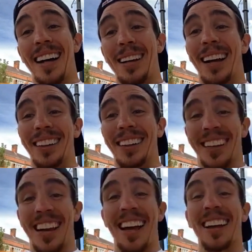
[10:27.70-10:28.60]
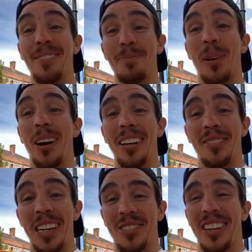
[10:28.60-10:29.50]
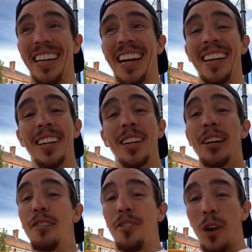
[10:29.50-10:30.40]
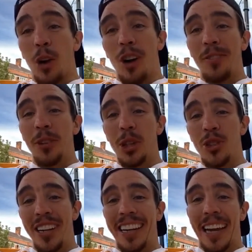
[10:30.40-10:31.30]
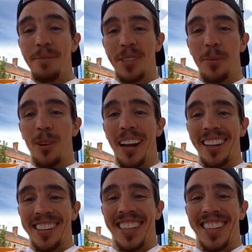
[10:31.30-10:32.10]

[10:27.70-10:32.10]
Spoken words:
I'll give him parenting advice right now. Fuck off and do a training camp somewhere else.